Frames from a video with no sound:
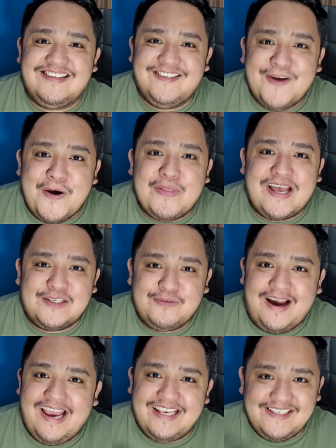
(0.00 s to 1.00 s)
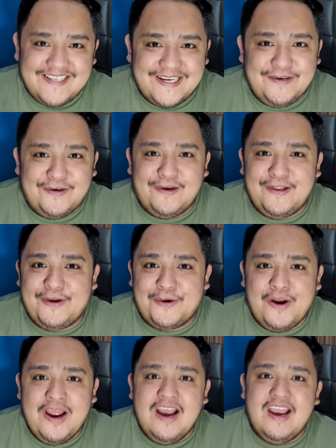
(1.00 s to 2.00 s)
So that's why I said
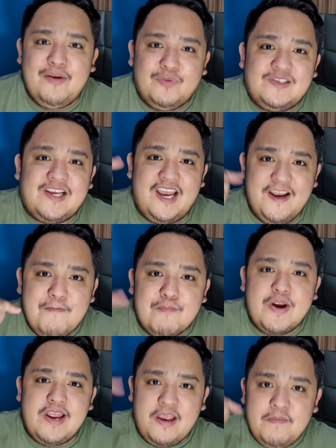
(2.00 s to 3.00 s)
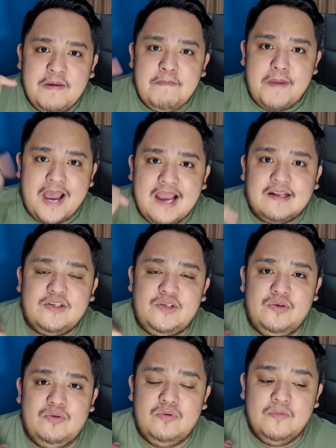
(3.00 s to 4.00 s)
earlier, it was kind of bringing me back
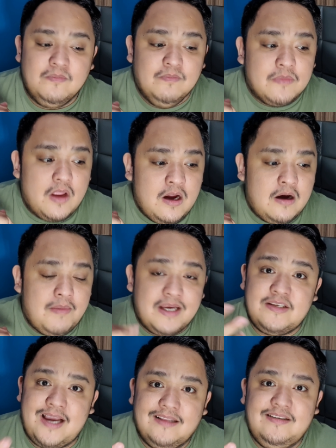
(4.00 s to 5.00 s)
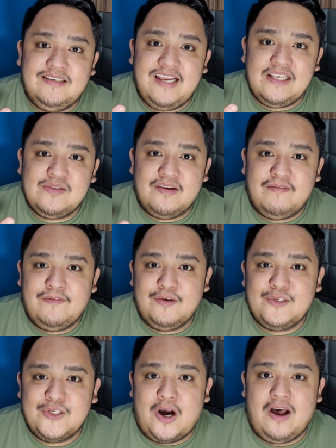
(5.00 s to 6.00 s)
to uh, my childhood days when I
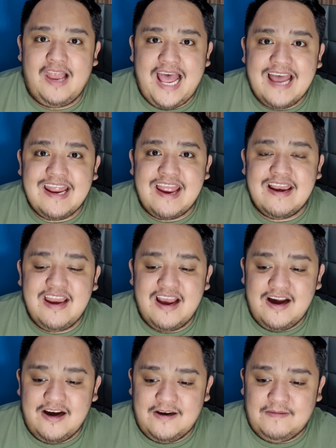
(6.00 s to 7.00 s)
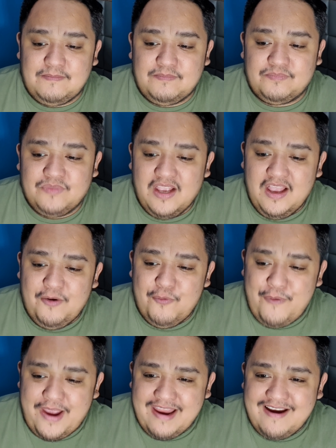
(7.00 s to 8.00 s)
first saw Aladdin, um,
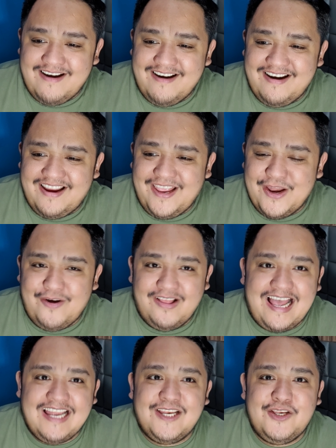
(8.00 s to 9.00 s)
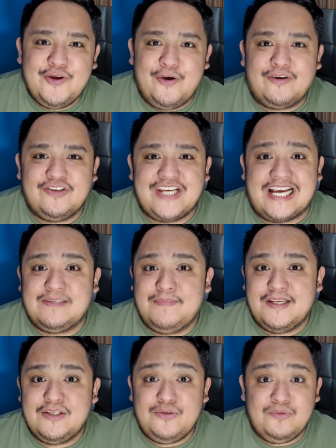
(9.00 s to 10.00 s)
where you know Aladdin took
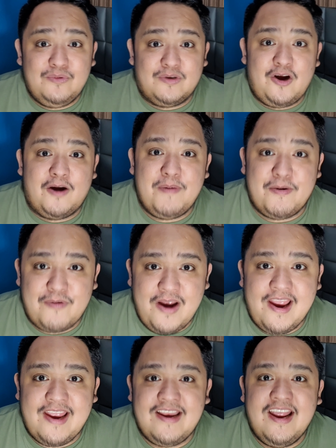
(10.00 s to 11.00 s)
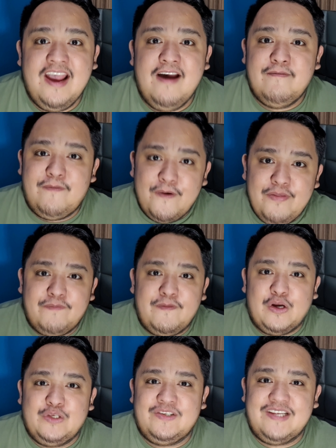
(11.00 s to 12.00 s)
Jasmine to a carpet ride for the
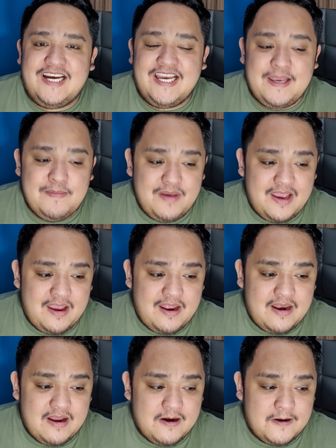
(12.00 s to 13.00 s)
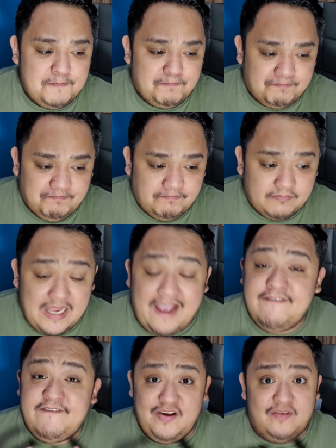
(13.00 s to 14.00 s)
first time, and um,
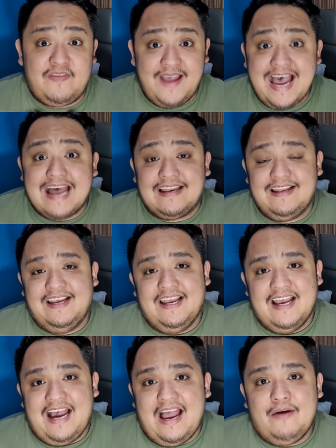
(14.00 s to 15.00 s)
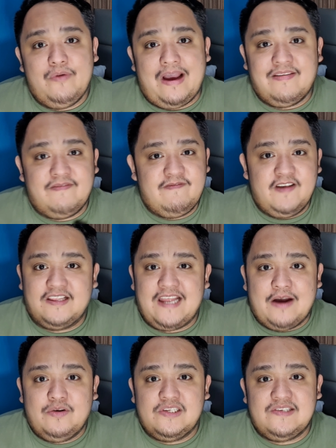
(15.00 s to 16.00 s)
I felt that. I, I, felt
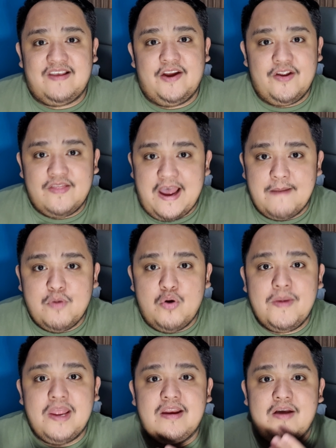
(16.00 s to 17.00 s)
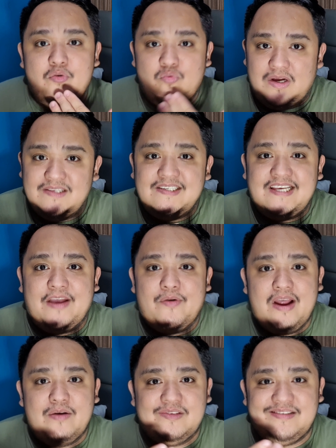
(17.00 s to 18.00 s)
that I was there at that moment once again
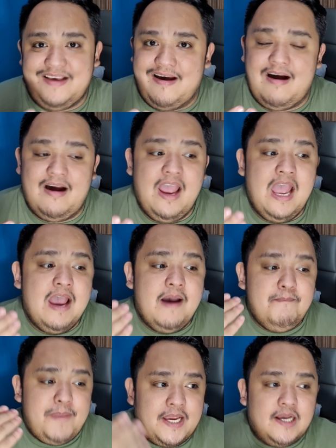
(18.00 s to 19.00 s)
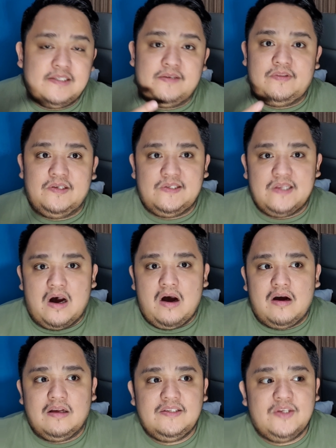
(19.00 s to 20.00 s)
when I was young because of this song.